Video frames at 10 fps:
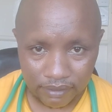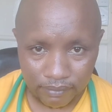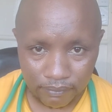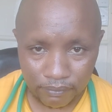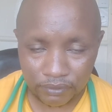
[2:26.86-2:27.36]

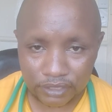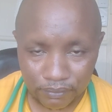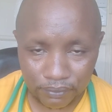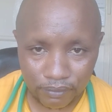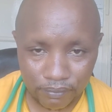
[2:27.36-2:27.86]
most
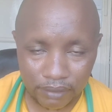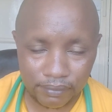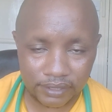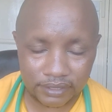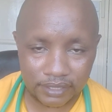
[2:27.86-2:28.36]

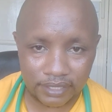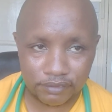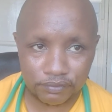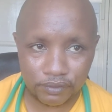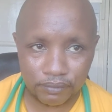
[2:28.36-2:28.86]
probably starts
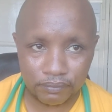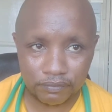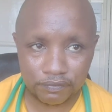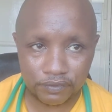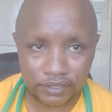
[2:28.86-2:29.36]
from
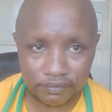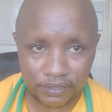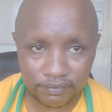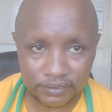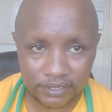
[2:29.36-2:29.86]

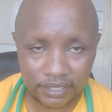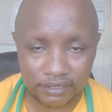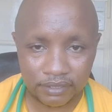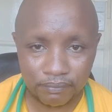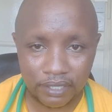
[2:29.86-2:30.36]
45 years,
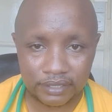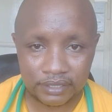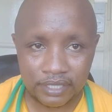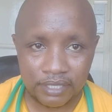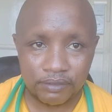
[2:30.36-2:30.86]
but
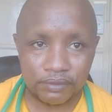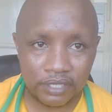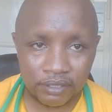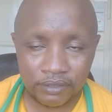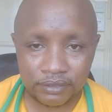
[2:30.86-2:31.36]
we
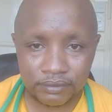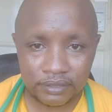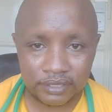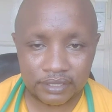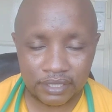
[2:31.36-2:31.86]
are going to
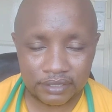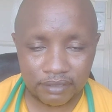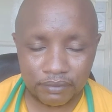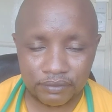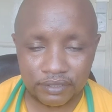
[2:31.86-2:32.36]
discuss
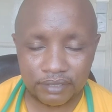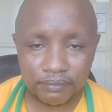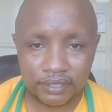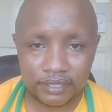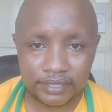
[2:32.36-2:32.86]
about them
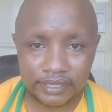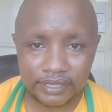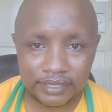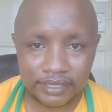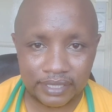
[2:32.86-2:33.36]
in
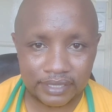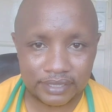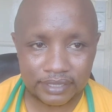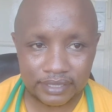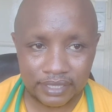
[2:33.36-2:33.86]
details
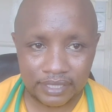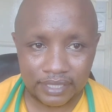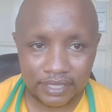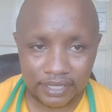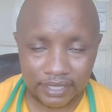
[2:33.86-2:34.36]

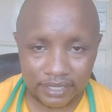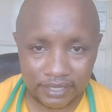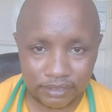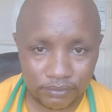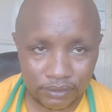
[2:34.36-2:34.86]

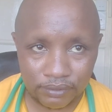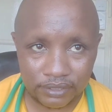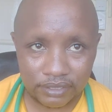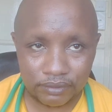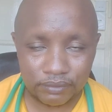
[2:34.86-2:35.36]
as we
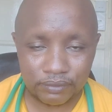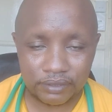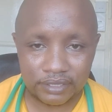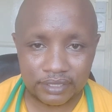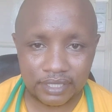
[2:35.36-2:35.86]
continue to
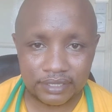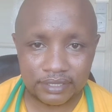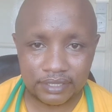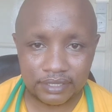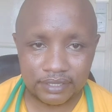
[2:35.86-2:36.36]
discuss
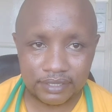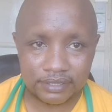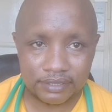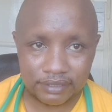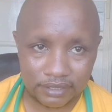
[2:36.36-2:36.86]
these
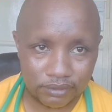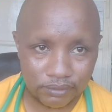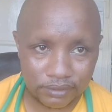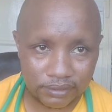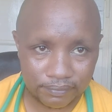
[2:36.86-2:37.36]
reasons.